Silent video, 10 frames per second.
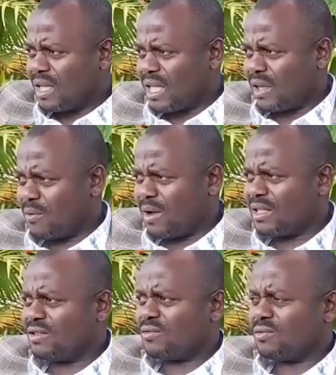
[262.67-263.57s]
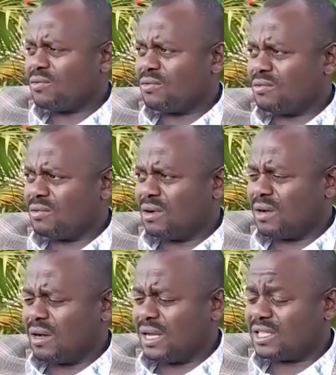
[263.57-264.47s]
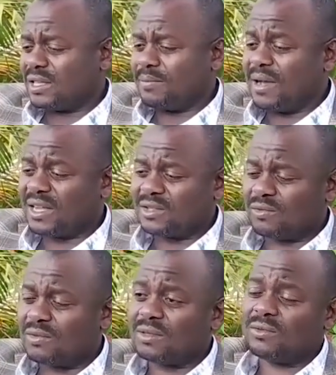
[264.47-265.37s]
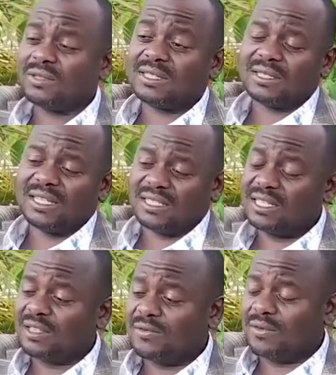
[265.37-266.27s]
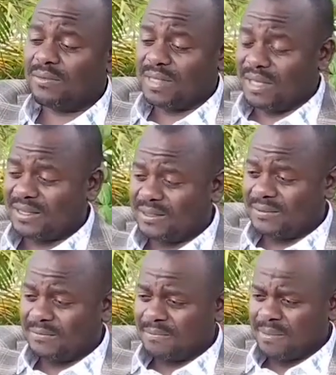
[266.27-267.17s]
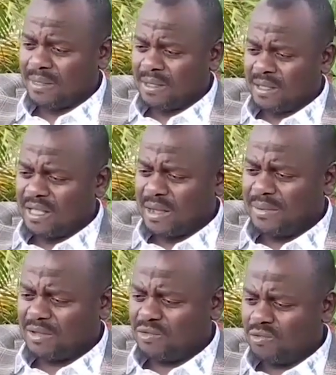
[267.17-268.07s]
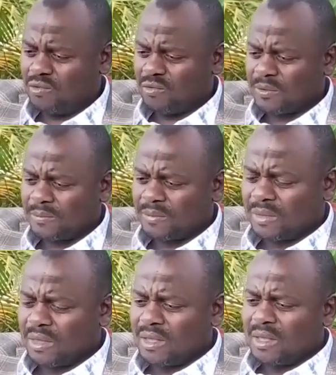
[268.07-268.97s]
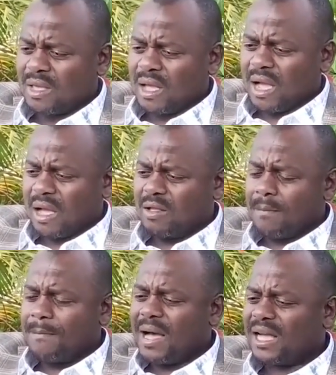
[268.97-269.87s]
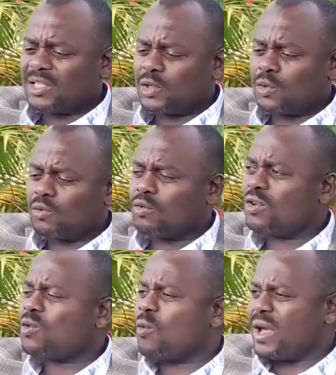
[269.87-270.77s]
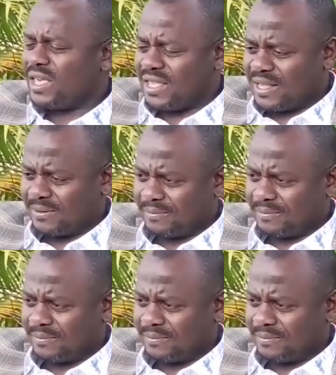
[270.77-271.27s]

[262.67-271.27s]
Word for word: and I want to ask banks to, to desist from that. Number two, banks should not wait